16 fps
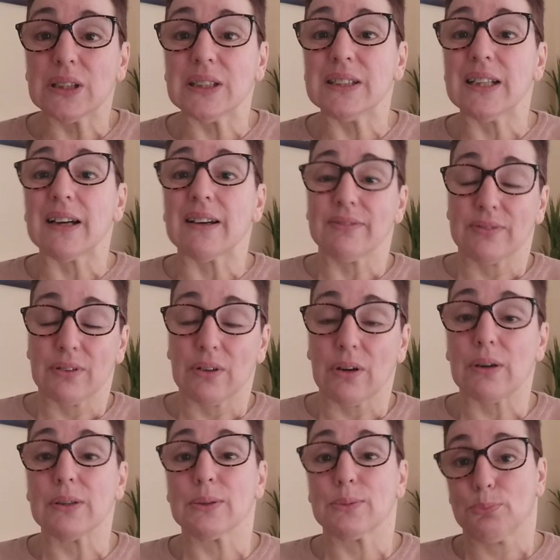Soon after
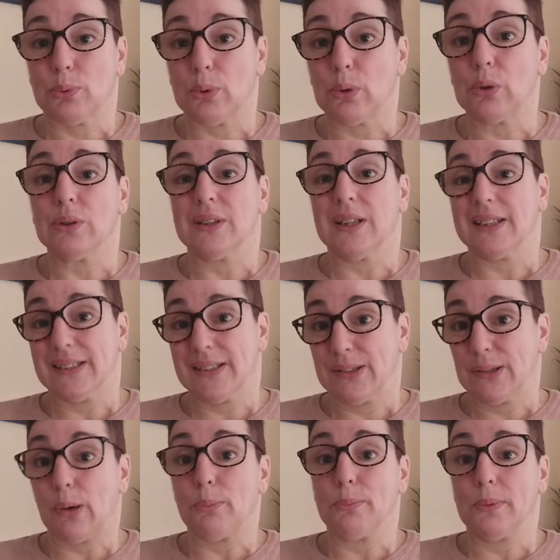I was born, I
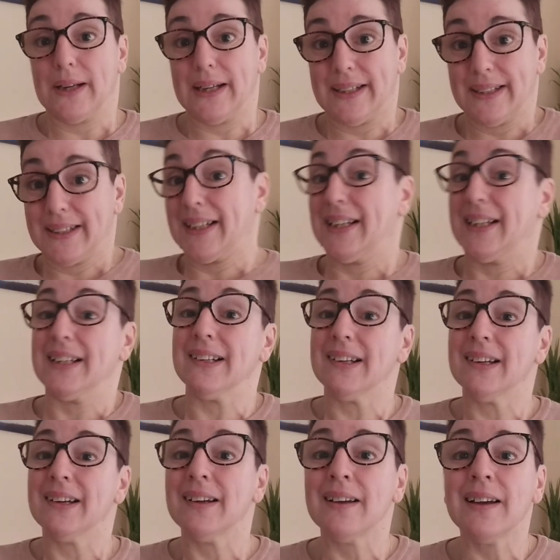stopped breathing
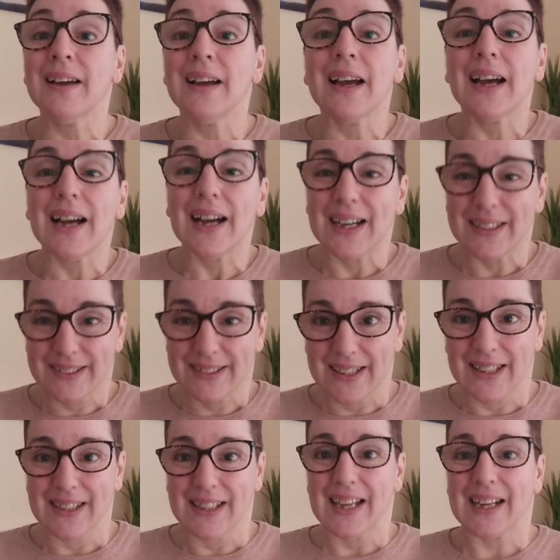and
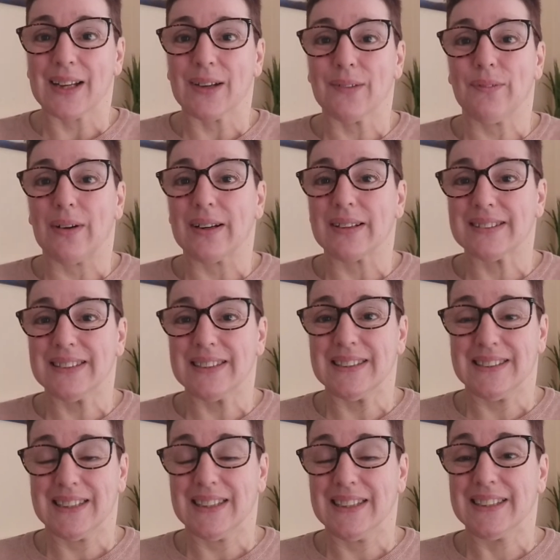the lack of
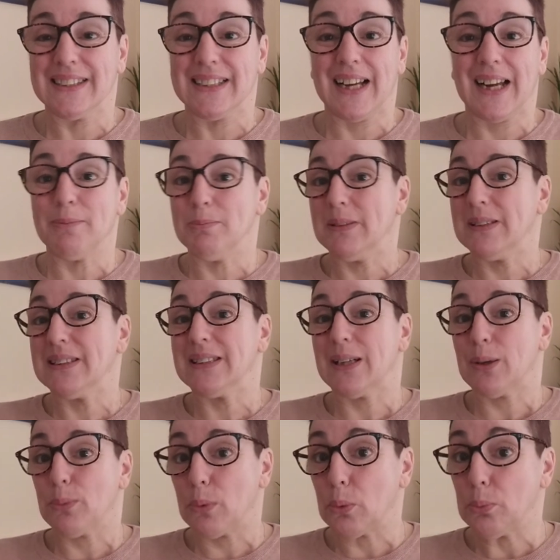oxygen gave me
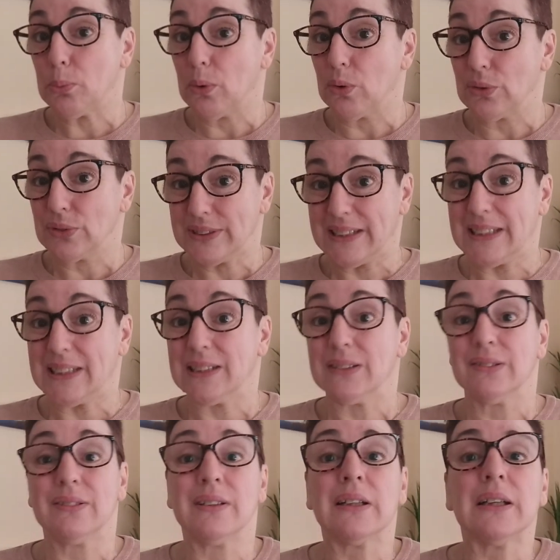cerebral palsy.
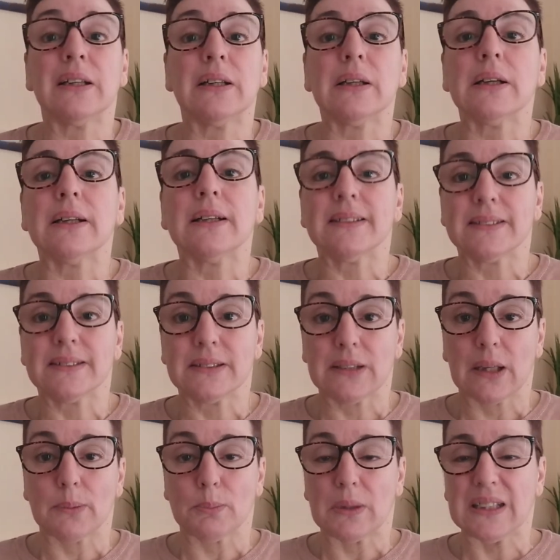
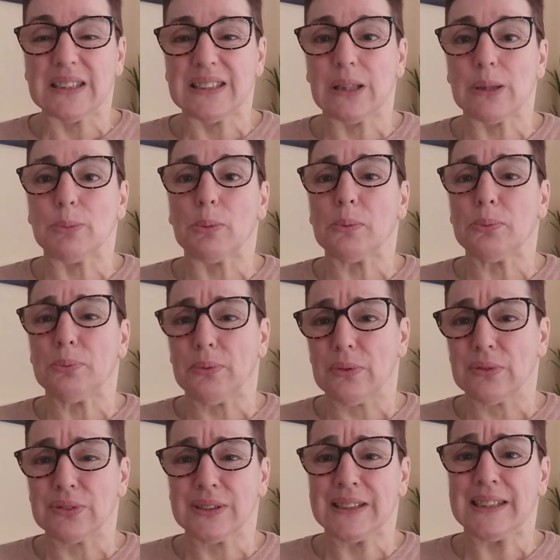So my cerebral
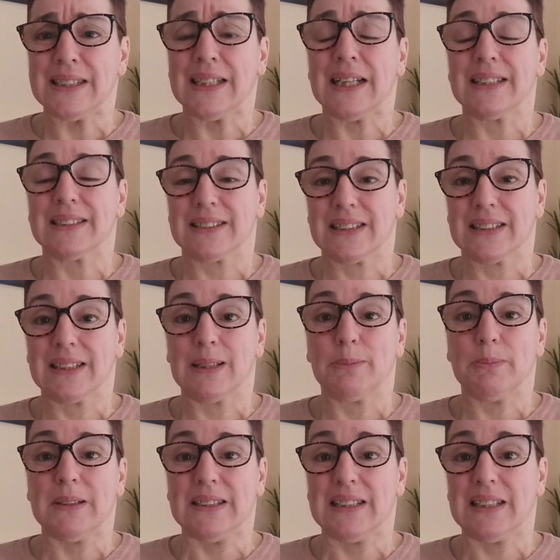palsy has
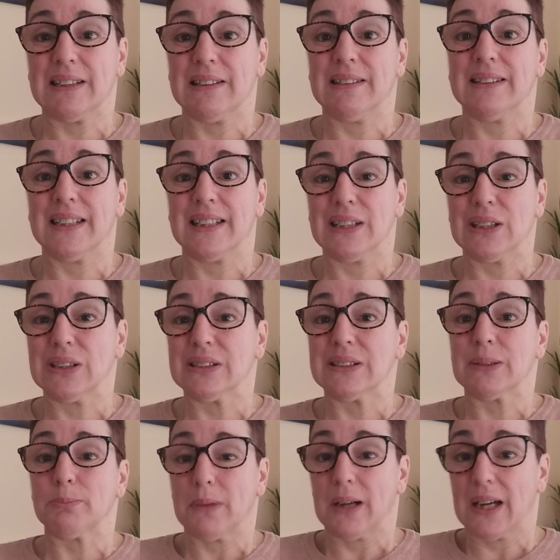limited the
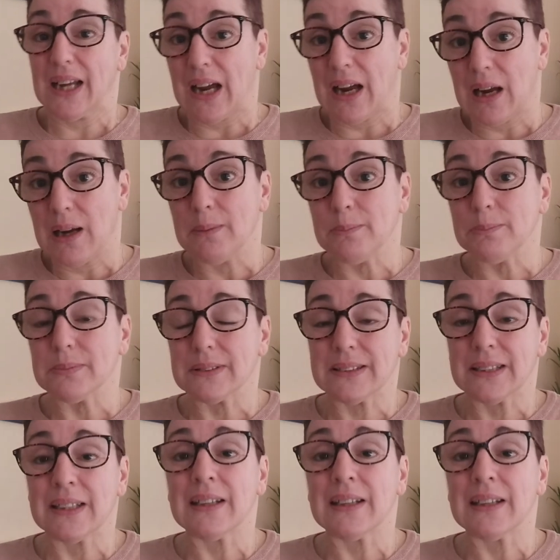use of my arms